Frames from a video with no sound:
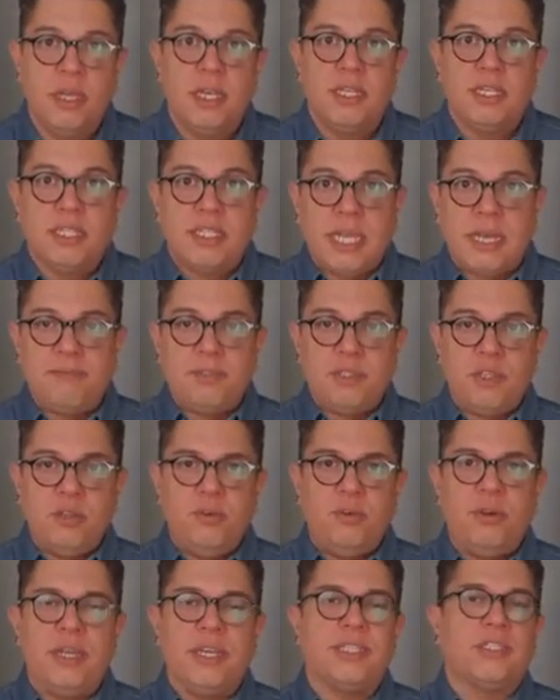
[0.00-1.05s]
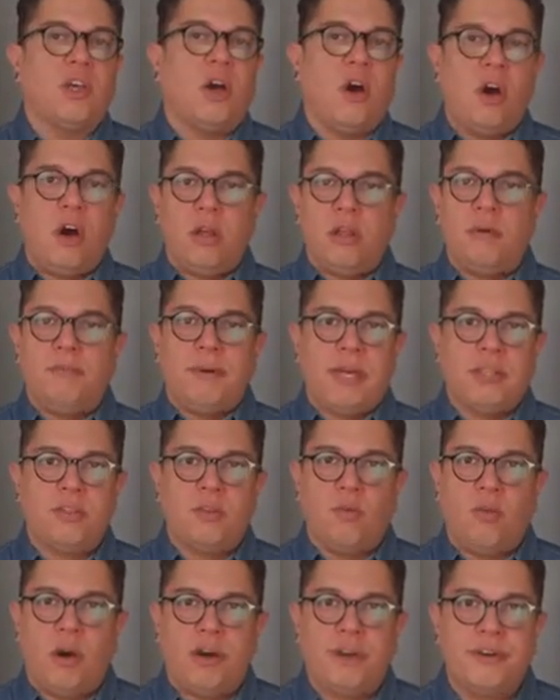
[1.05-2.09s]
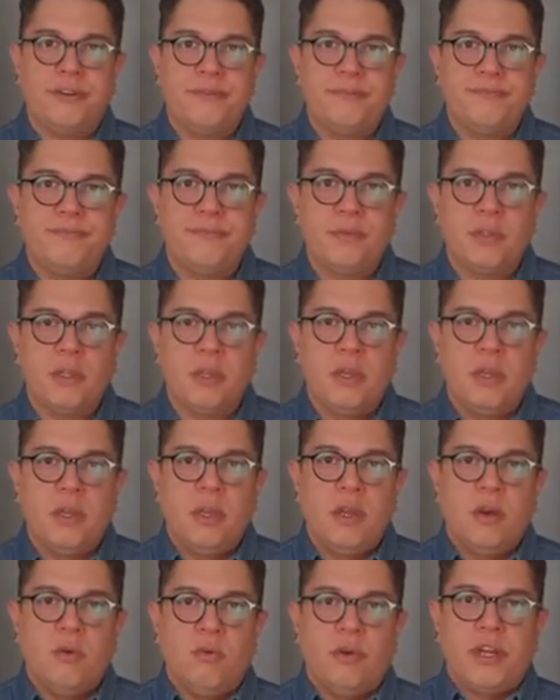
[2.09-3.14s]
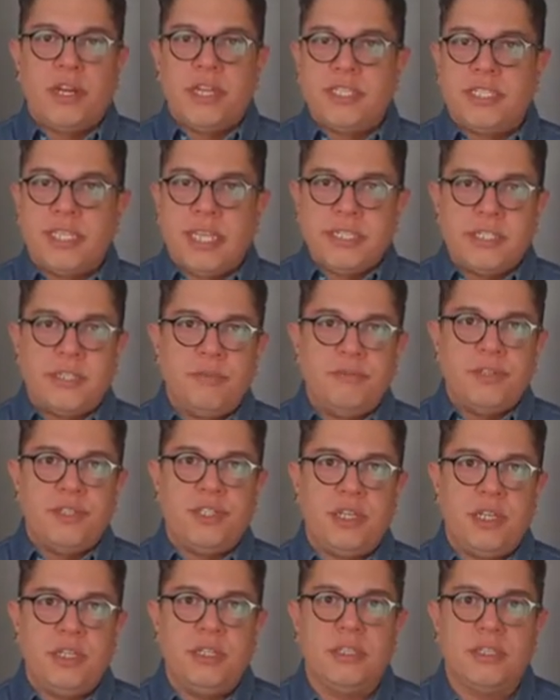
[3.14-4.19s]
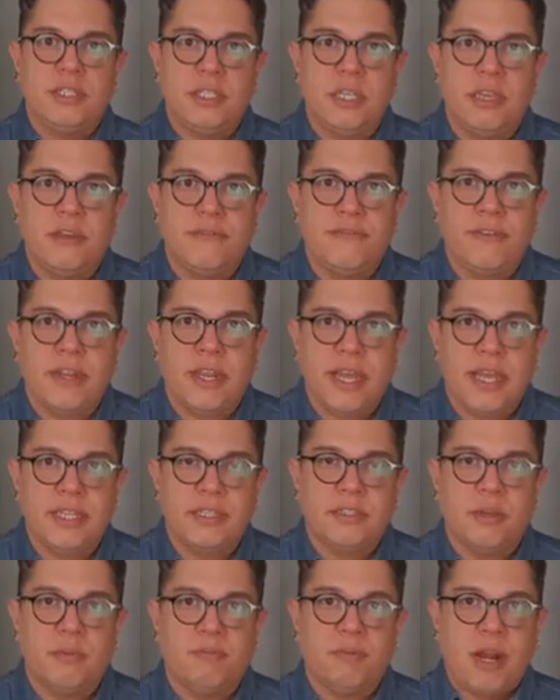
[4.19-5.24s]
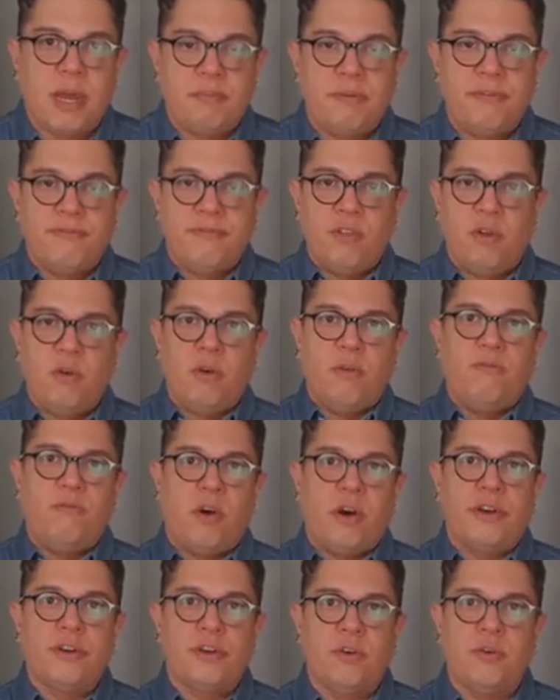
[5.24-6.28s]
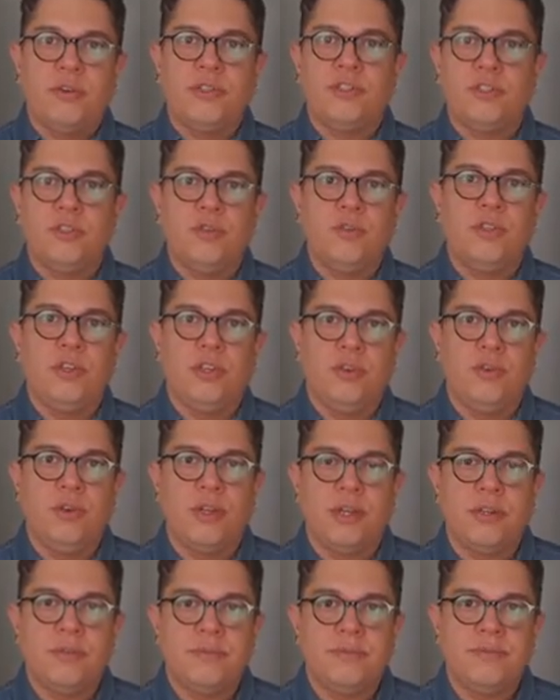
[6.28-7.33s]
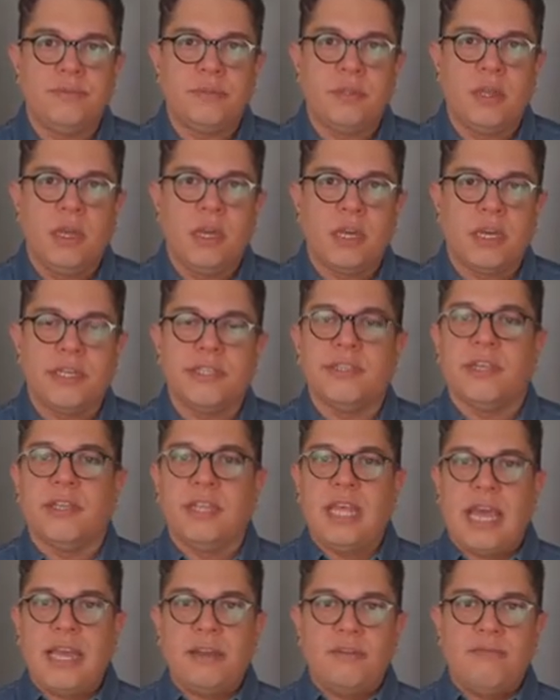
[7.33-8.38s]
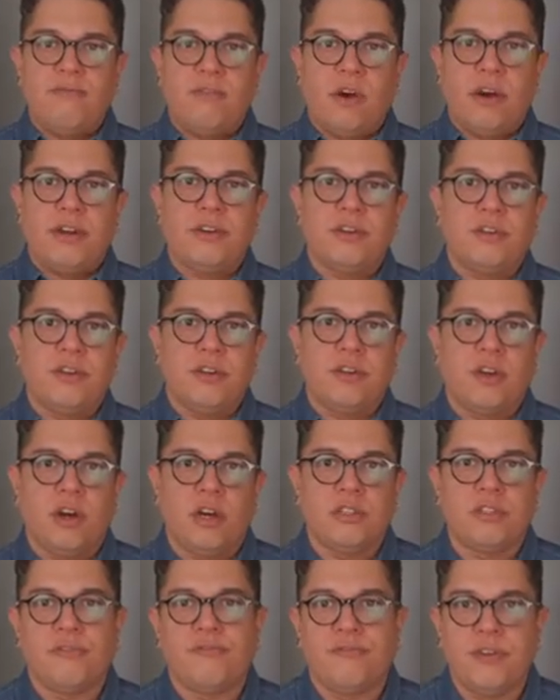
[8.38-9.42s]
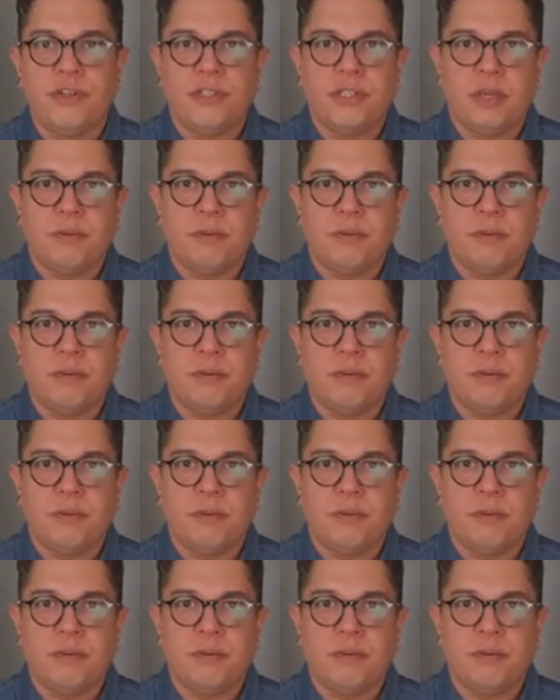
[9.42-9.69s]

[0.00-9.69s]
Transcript: Step 2, it's all about the water. We're going to assess the machine to see if it has the proper flow of water going to the unit, because a lack of water could cause a freeze-up.